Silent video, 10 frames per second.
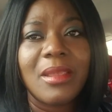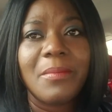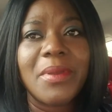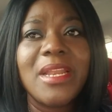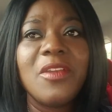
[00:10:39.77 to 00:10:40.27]

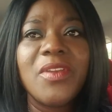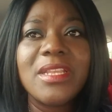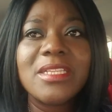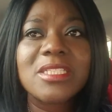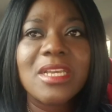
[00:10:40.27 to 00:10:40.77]
Believe in
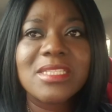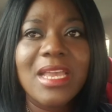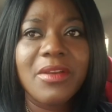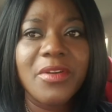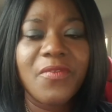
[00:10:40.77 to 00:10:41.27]
his
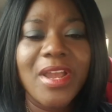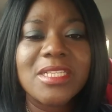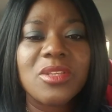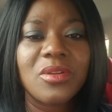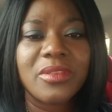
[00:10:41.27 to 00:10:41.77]

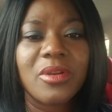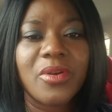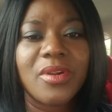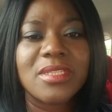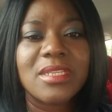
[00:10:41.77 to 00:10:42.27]
sacrifice on the
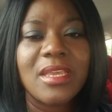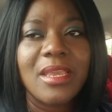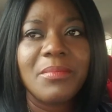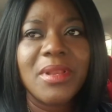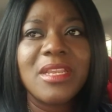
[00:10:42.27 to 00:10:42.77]
cross.
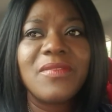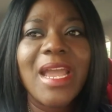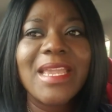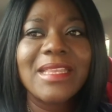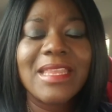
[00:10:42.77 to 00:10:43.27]
Believe
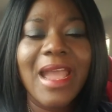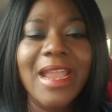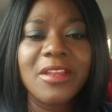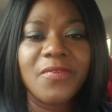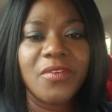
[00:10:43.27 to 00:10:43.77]
that he
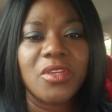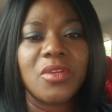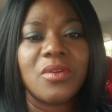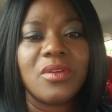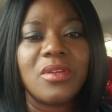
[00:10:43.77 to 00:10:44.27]
died for
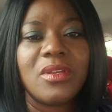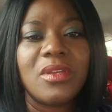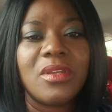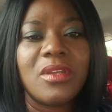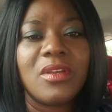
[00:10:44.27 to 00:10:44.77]
you,
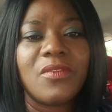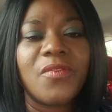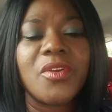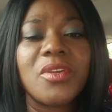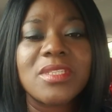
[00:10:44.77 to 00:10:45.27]

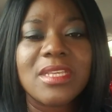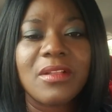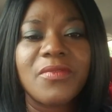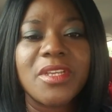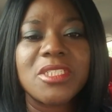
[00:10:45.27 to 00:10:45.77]
for your
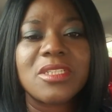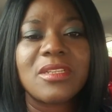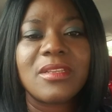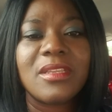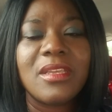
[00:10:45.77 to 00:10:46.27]
salvation.
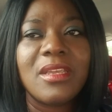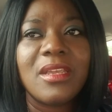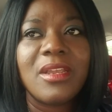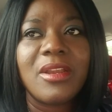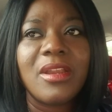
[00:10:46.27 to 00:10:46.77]

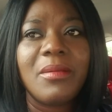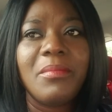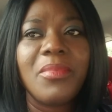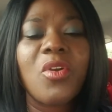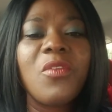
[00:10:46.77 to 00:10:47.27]

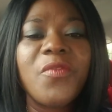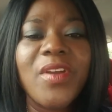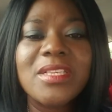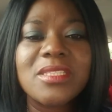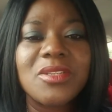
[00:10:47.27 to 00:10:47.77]

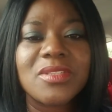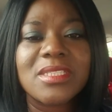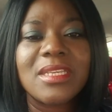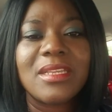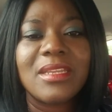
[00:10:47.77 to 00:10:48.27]
Confess your
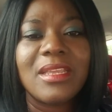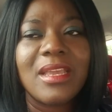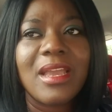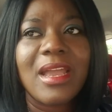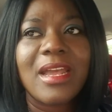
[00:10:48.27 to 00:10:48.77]
sin
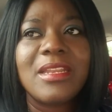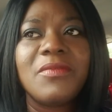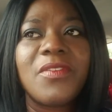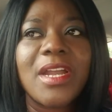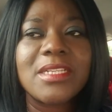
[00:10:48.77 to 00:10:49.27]
and
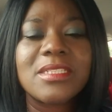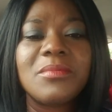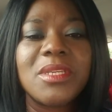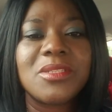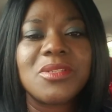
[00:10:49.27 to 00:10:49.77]
invite
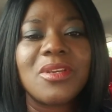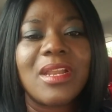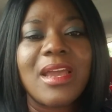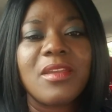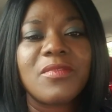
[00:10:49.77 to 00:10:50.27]
him into your
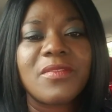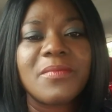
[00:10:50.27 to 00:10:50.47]
life.